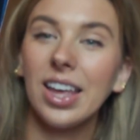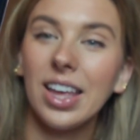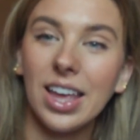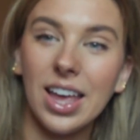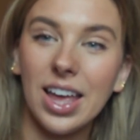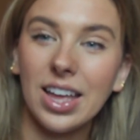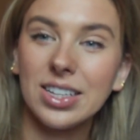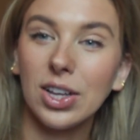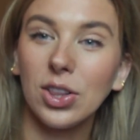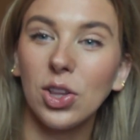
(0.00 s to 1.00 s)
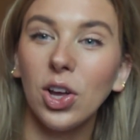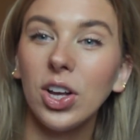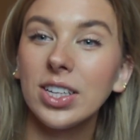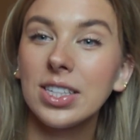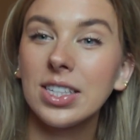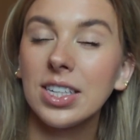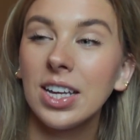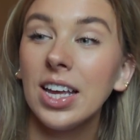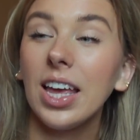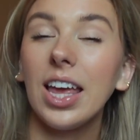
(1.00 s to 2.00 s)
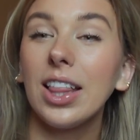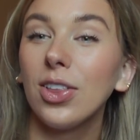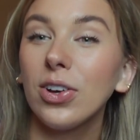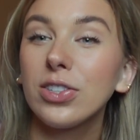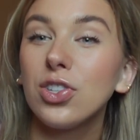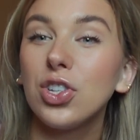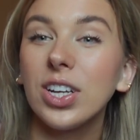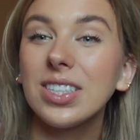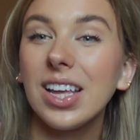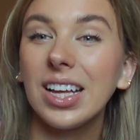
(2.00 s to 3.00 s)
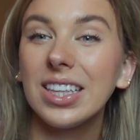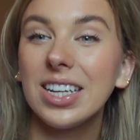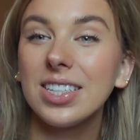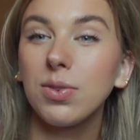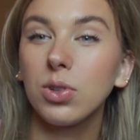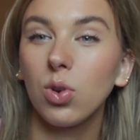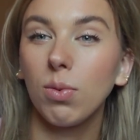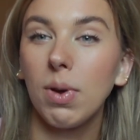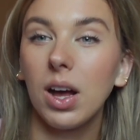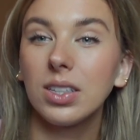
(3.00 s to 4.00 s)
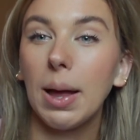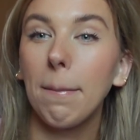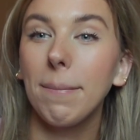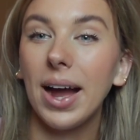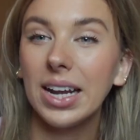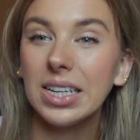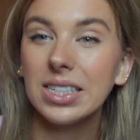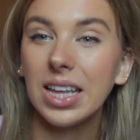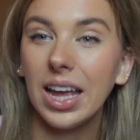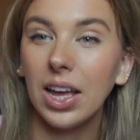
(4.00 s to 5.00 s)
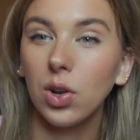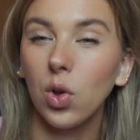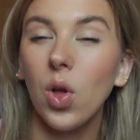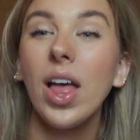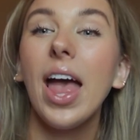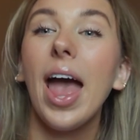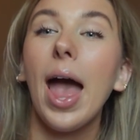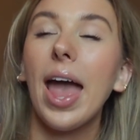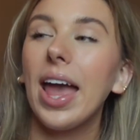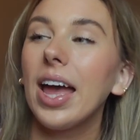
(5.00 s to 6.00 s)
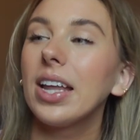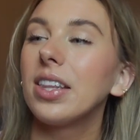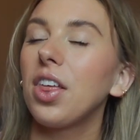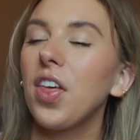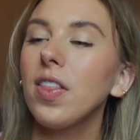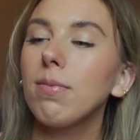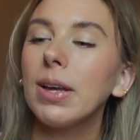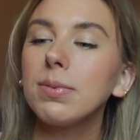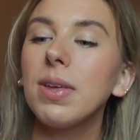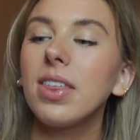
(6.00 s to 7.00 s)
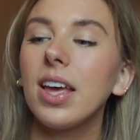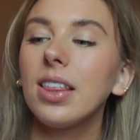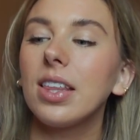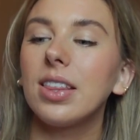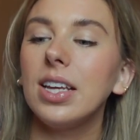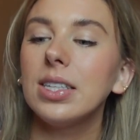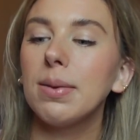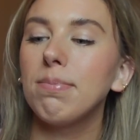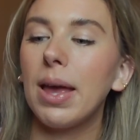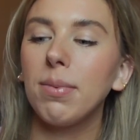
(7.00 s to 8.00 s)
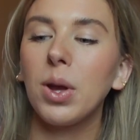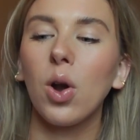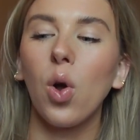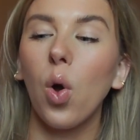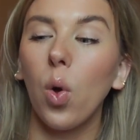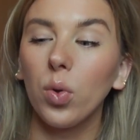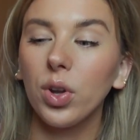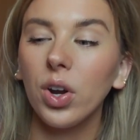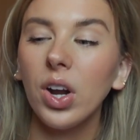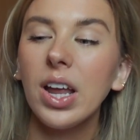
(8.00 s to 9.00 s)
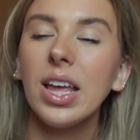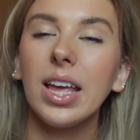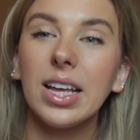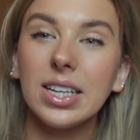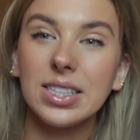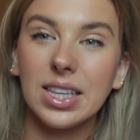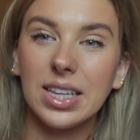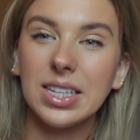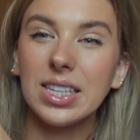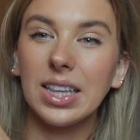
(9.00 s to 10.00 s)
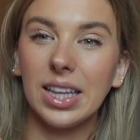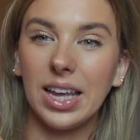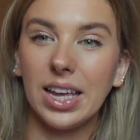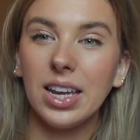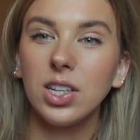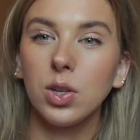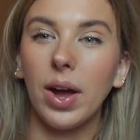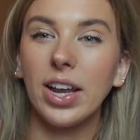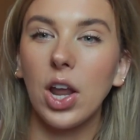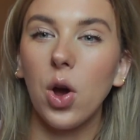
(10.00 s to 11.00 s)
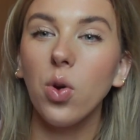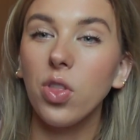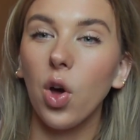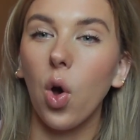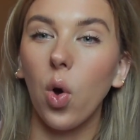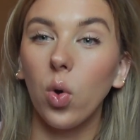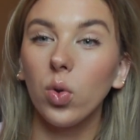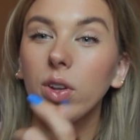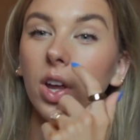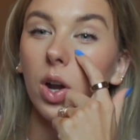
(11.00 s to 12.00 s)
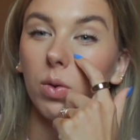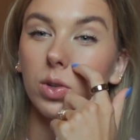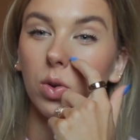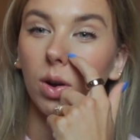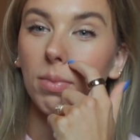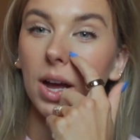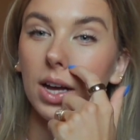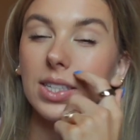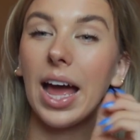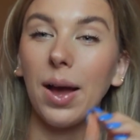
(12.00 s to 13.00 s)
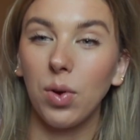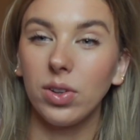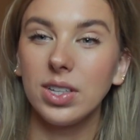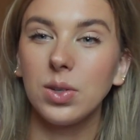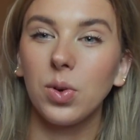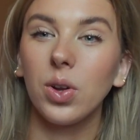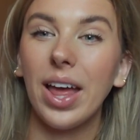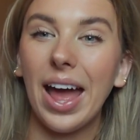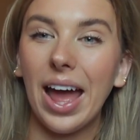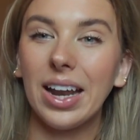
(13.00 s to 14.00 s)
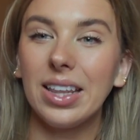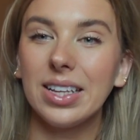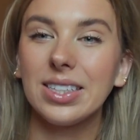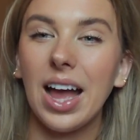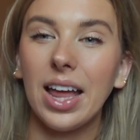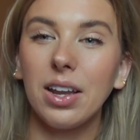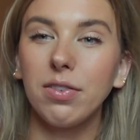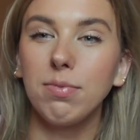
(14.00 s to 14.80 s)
It looks just like the Disney Resort mugs minus the handle, and the thing that makes me think that these maybe are older is this lid. So I know the old resort mugs at Walt Disney World had this kind of